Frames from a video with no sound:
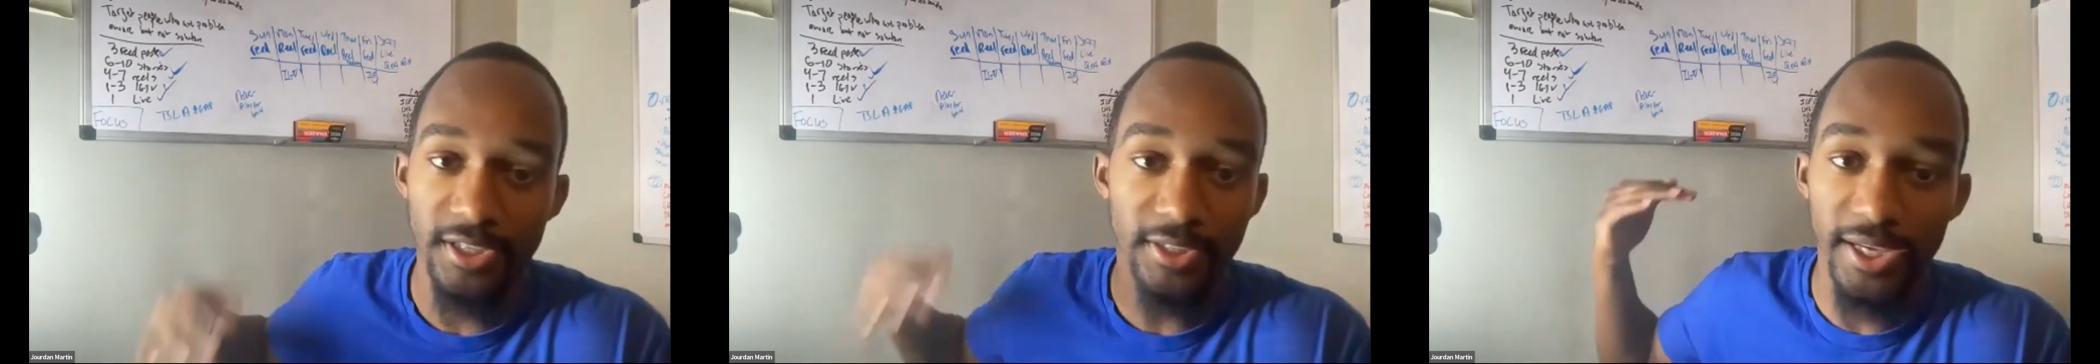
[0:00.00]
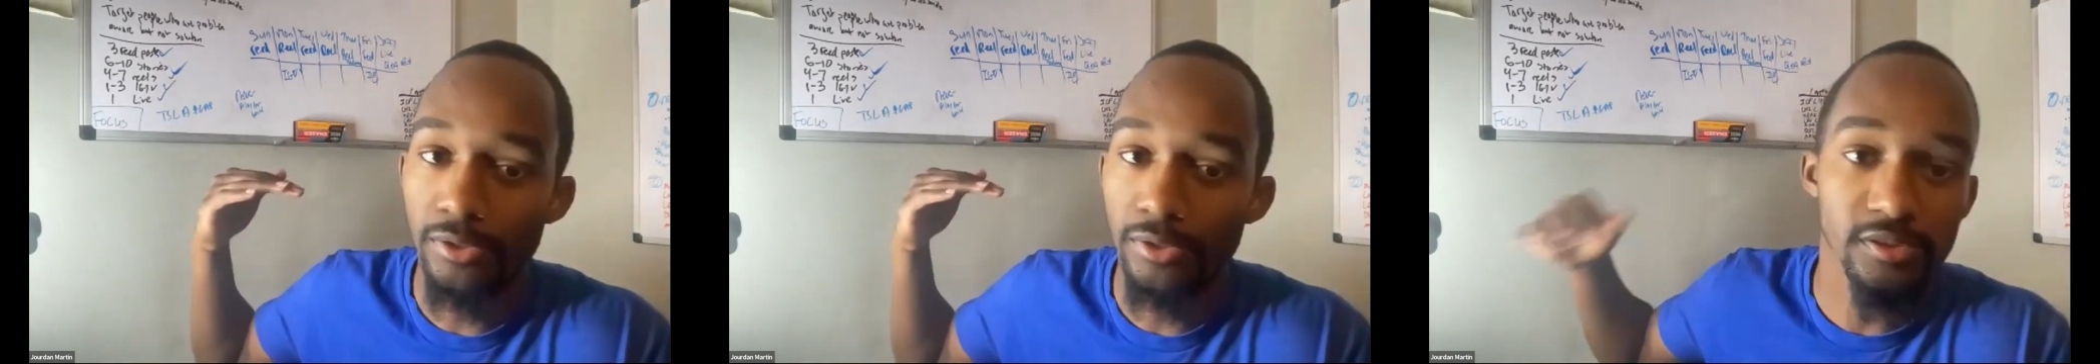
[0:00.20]

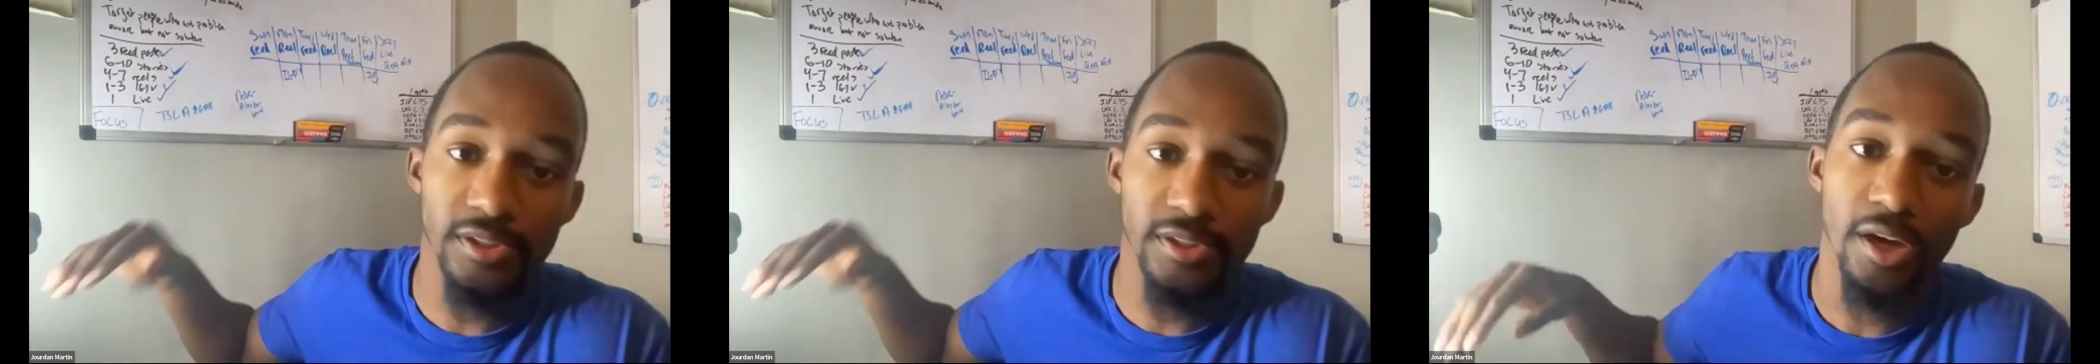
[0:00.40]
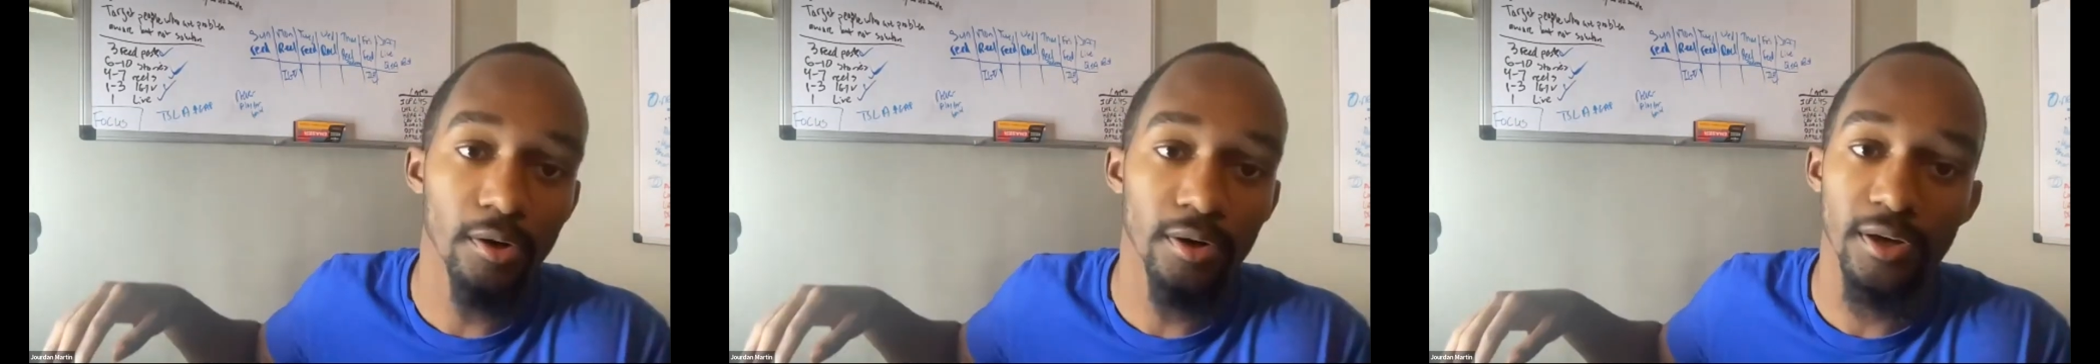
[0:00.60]
they
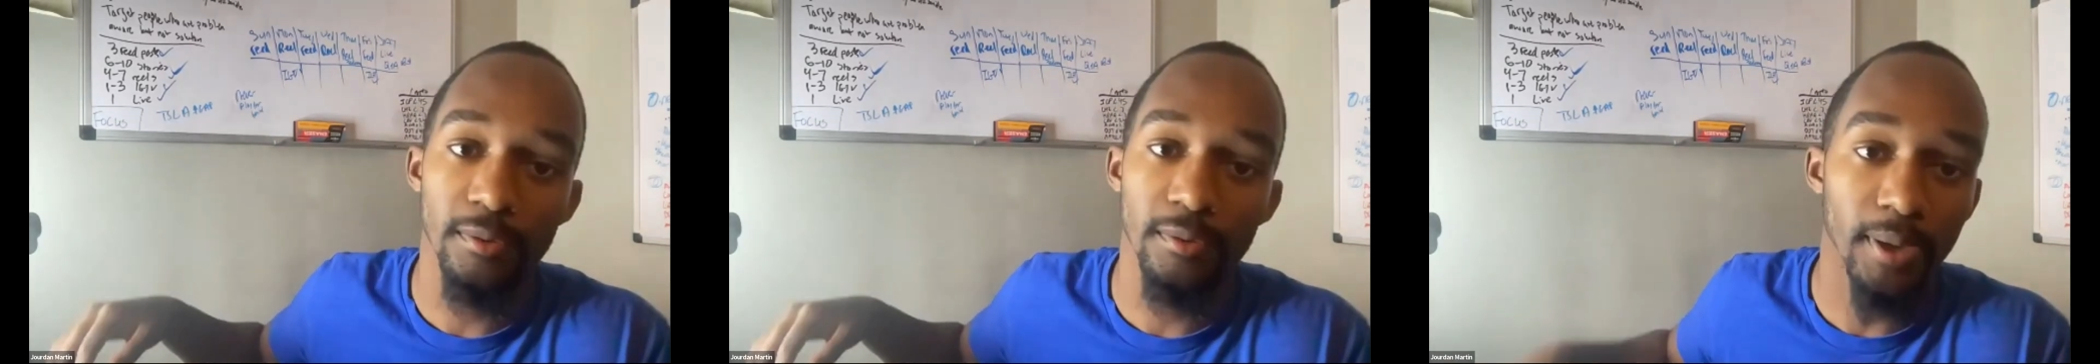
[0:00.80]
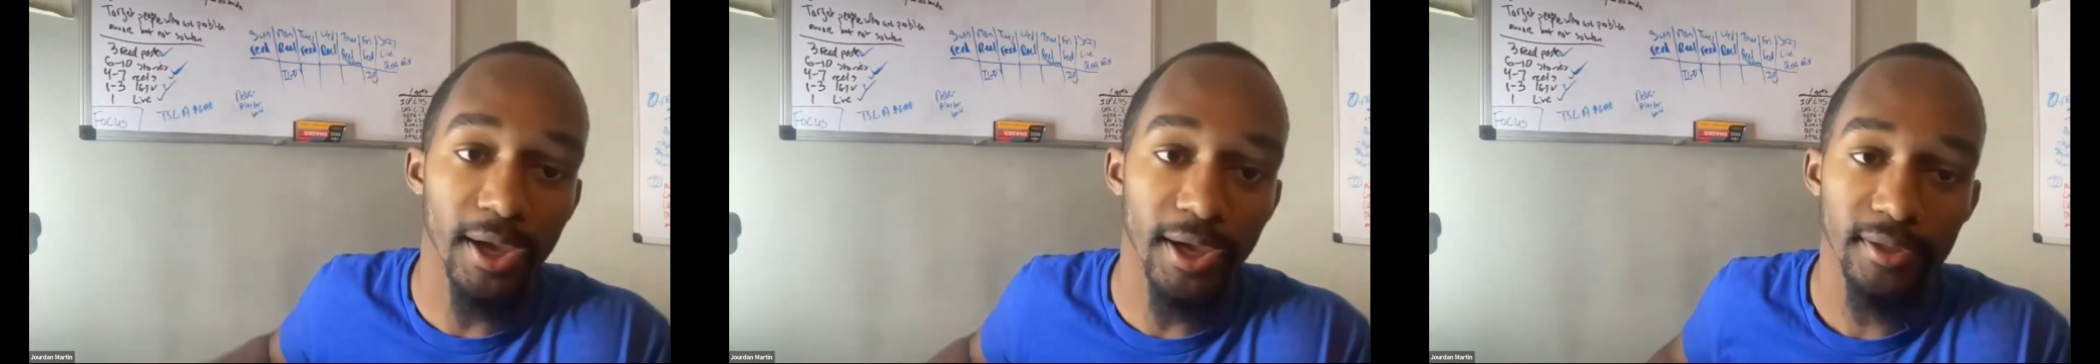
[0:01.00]
usually don't
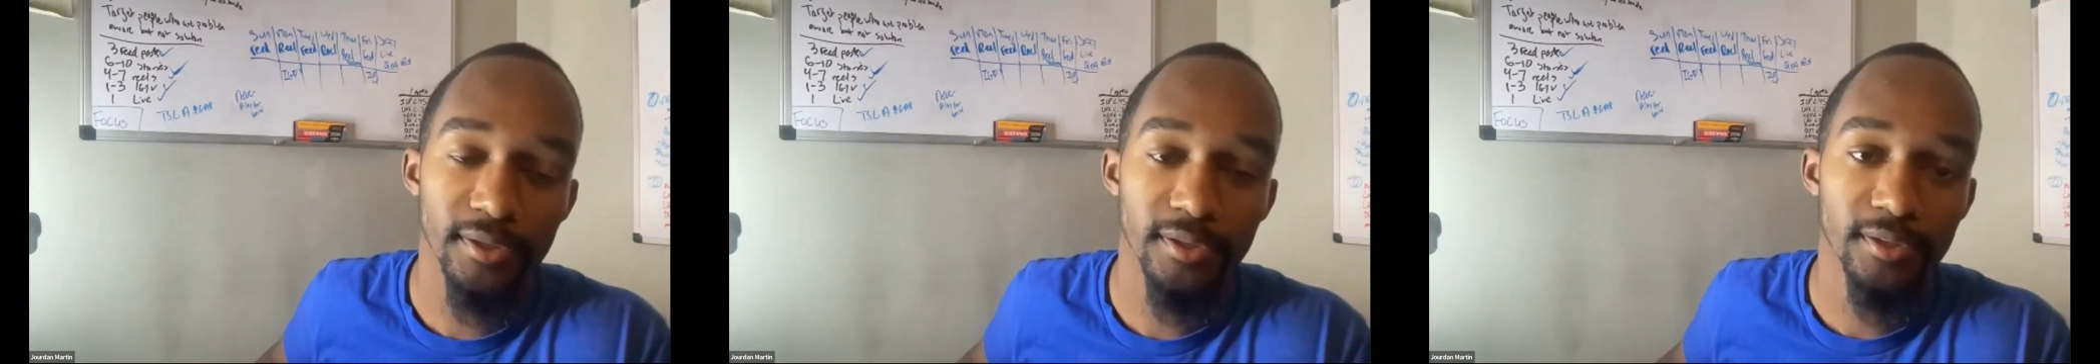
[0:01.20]
come back.